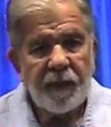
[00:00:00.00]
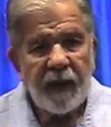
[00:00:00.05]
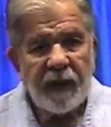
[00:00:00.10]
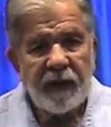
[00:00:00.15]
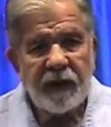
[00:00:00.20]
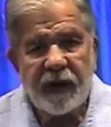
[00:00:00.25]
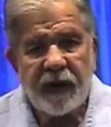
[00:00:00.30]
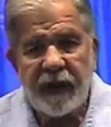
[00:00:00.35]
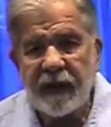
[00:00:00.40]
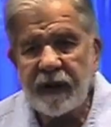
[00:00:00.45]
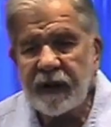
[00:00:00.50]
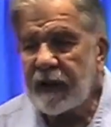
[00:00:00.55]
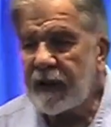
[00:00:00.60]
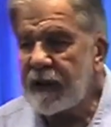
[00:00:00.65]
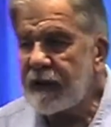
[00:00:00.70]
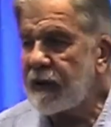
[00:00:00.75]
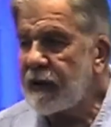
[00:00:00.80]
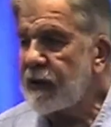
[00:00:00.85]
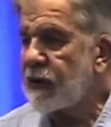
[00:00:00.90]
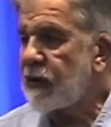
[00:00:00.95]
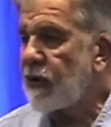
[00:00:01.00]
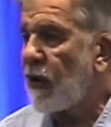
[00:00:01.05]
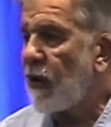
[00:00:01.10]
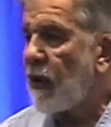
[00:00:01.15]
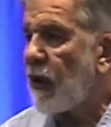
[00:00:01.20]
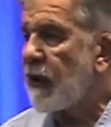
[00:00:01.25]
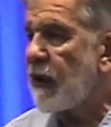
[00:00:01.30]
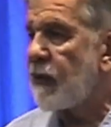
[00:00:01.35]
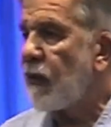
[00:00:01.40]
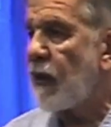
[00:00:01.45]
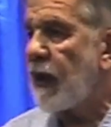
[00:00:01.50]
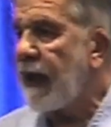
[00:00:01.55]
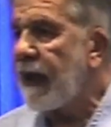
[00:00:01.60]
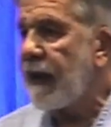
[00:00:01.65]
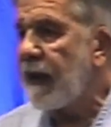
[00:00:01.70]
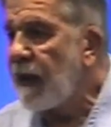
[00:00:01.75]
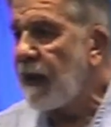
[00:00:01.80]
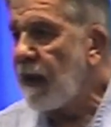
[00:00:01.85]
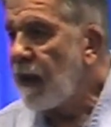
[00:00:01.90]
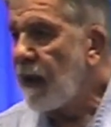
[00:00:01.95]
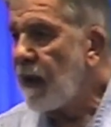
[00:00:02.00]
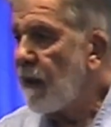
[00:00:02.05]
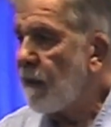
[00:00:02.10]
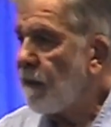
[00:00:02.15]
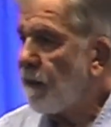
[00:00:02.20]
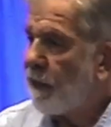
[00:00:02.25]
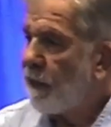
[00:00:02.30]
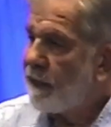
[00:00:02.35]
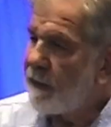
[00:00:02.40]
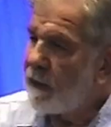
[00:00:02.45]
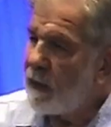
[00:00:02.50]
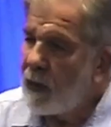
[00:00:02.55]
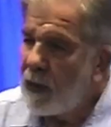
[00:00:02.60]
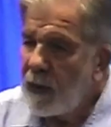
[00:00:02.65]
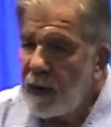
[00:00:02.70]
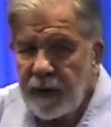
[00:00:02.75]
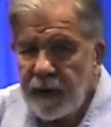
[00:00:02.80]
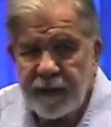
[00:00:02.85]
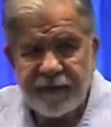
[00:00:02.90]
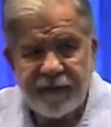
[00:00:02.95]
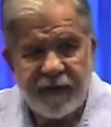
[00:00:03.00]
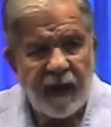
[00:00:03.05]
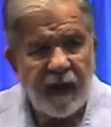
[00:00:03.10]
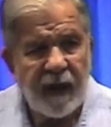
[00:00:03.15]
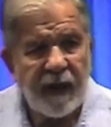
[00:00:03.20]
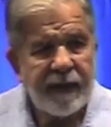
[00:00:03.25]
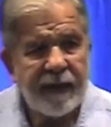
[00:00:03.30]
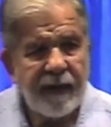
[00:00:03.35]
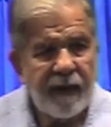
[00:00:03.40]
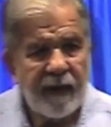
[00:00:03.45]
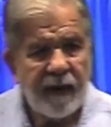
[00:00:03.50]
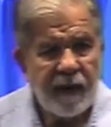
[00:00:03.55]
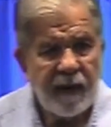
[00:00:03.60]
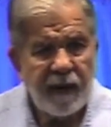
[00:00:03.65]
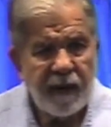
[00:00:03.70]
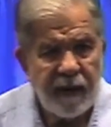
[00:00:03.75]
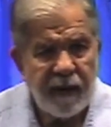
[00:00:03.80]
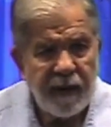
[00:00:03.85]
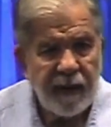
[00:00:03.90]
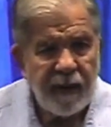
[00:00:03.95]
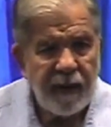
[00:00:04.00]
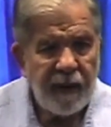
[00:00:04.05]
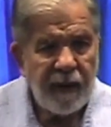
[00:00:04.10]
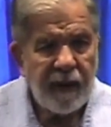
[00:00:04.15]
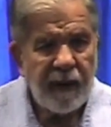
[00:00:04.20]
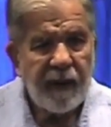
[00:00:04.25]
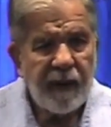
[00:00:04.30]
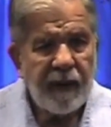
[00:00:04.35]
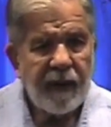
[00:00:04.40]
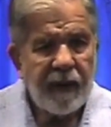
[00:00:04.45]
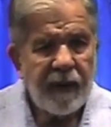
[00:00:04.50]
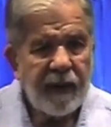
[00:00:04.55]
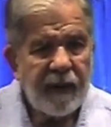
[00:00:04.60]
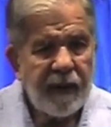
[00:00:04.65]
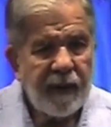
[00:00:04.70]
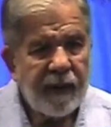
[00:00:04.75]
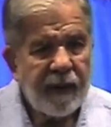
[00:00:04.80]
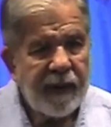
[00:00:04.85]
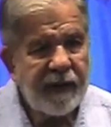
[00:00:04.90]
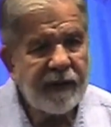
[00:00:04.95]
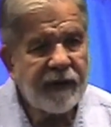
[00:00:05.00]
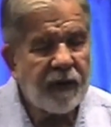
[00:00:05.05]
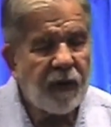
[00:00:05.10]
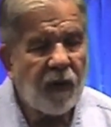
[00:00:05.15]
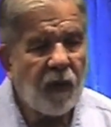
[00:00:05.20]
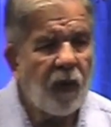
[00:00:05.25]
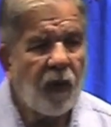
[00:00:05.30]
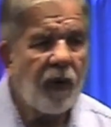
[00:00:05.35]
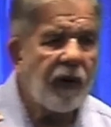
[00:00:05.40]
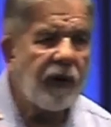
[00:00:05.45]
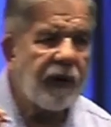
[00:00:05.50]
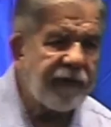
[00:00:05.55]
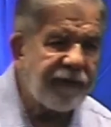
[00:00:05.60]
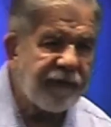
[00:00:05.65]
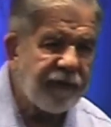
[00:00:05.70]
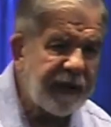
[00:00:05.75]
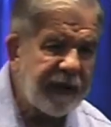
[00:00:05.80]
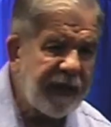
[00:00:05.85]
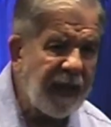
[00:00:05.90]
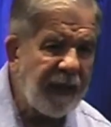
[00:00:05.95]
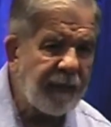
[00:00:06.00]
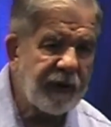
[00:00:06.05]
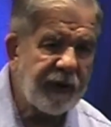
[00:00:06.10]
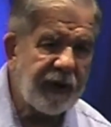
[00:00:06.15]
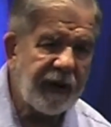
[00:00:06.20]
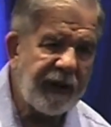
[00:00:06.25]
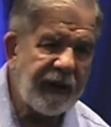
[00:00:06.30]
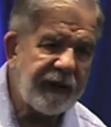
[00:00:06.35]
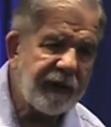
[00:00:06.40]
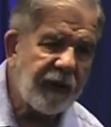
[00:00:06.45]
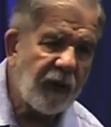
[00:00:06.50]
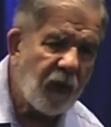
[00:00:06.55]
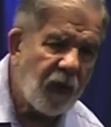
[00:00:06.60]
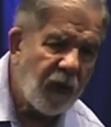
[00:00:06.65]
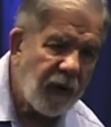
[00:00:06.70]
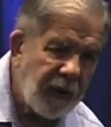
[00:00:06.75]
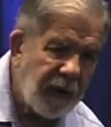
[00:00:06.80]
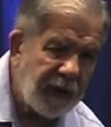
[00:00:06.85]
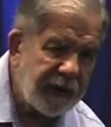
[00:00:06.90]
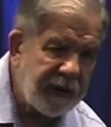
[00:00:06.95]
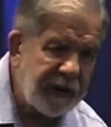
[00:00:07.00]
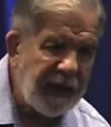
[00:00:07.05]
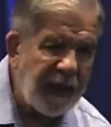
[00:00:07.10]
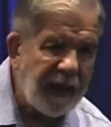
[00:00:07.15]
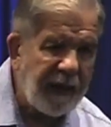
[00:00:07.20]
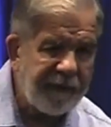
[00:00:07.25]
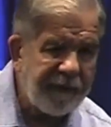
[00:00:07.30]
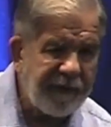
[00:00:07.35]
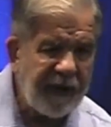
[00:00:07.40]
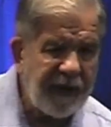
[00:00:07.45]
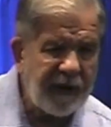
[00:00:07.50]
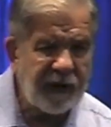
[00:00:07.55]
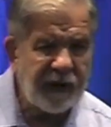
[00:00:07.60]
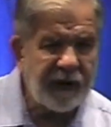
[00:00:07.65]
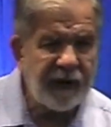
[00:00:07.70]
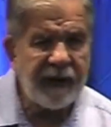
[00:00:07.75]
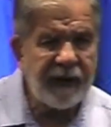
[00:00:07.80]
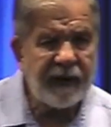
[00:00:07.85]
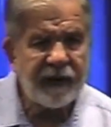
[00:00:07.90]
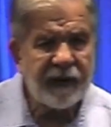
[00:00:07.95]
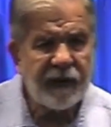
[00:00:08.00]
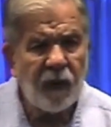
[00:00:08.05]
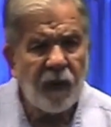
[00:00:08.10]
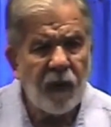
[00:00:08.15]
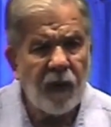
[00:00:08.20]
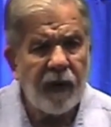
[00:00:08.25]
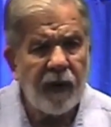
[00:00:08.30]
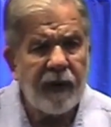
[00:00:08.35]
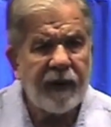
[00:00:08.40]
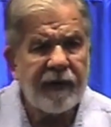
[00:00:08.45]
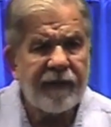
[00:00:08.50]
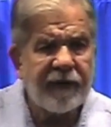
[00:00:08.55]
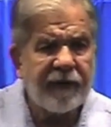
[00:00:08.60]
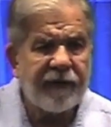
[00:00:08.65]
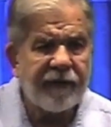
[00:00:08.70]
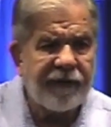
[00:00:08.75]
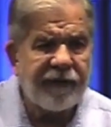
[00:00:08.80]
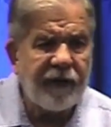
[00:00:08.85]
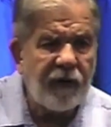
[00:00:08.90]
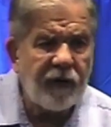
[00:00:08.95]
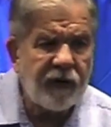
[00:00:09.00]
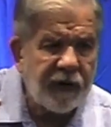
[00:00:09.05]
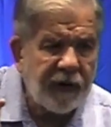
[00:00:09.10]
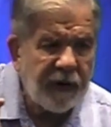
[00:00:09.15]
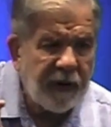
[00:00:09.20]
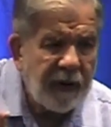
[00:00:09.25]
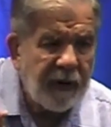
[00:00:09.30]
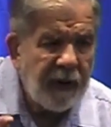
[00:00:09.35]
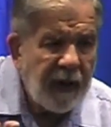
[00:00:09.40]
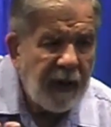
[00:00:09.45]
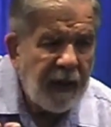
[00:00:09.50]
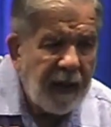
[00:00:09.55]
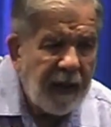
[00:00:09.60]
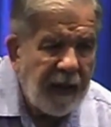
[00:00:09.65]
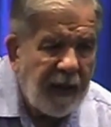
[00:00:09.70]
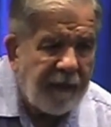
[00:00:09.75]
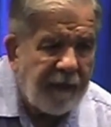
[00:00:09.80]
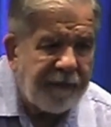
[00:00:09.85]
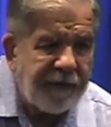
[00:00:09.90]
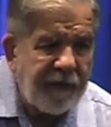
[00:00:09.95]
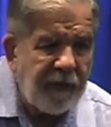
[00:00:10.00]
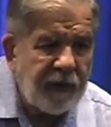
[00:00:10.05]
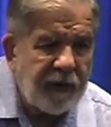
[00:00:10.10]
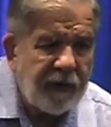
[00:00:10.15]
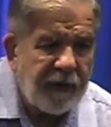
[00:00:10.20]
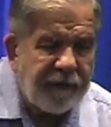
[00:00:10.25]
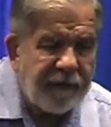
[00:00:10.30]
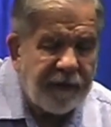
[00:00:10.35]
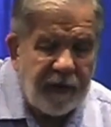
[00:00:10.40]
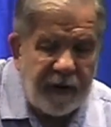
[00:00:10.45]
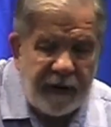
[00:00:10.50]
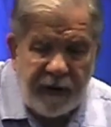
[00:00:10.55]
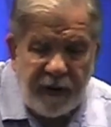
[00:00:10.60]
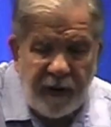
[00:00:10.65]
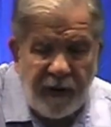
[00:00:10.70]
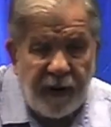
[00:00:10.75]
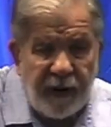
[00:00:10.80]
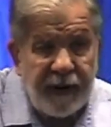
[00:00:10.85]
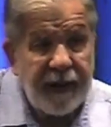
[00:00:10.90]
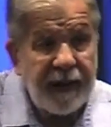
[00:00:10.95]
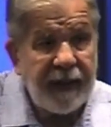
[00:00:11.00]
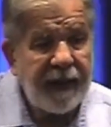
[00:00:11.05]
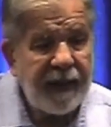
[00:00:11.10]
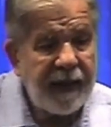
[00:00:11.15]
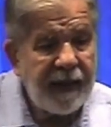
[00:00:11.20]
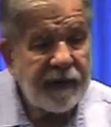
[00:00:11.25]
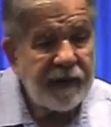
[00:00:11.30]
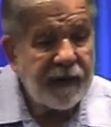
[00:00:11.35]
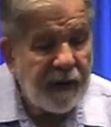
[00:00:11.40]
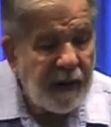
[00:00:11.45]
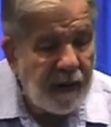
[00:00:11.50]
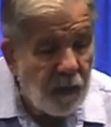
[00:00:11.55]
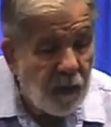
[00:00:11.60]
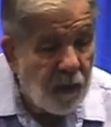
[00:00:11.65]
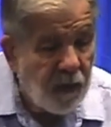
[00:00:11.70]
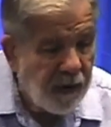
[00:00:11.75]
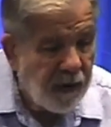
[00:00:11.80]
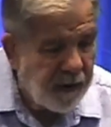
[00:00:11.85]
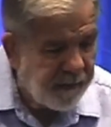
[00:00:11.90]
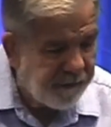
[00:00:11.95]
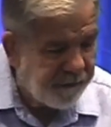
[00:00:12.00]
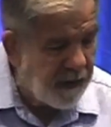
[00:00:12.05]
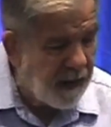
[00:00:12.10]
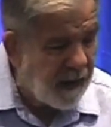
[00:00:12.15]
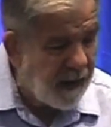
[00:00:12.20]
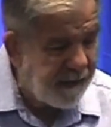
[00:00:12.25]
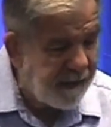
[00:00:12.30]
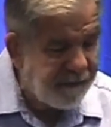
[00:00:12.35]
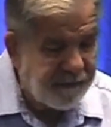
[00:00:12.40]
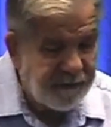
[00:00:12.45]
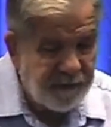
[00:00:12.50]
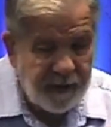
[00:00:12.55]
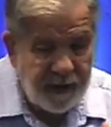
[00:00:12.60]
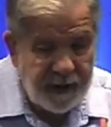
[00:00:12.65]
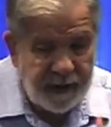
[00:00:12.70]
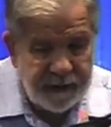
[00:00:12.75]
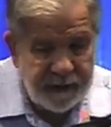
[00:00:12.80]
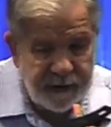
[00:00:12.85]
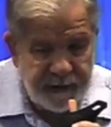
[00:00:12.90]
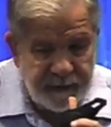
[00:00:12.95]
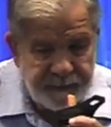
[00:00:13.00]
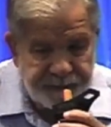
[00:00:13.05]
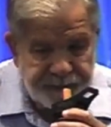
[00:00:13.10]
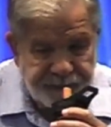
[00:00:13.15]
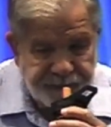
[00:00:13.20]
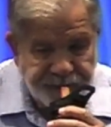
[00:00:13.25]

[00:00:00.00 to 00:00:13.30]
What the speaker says: And Jesus is called what? The Word of God. He's the word of redemption. He's the word of salvation. He's the word of a future for eternity. He's the word of God for us.